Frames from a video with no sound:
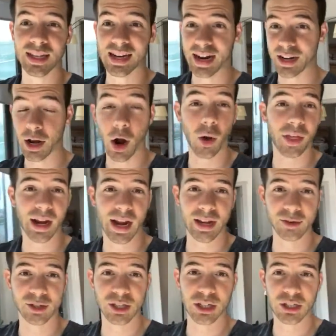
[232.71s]
And I know that I
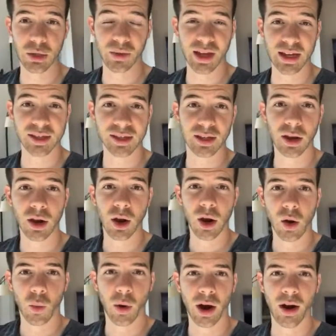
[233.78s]
used to do this
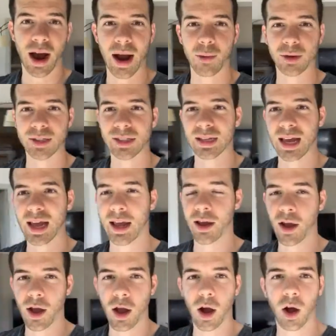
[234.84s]
where I would say,
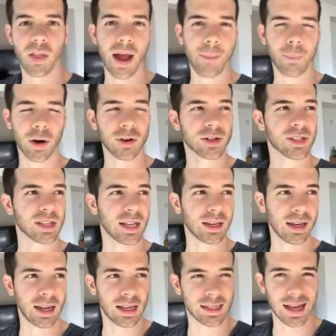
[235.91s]
oh, that
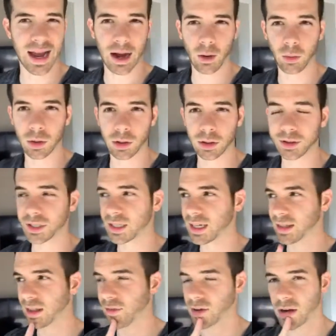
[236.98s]
person is how old
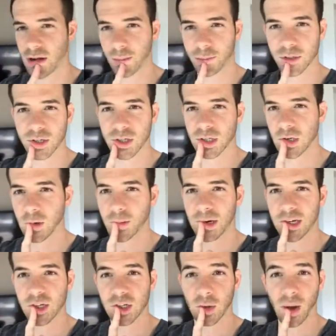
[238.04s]
and they've accomplished so
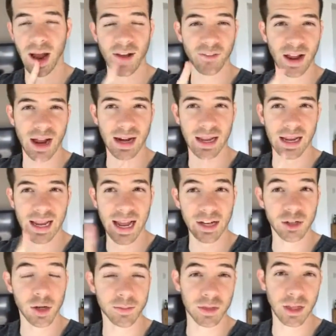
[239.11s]
much, so I've got to
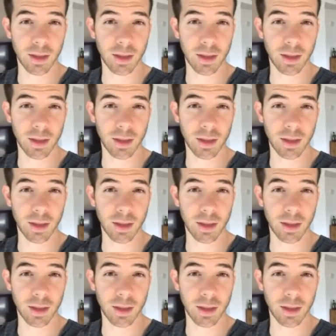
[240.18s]
catch up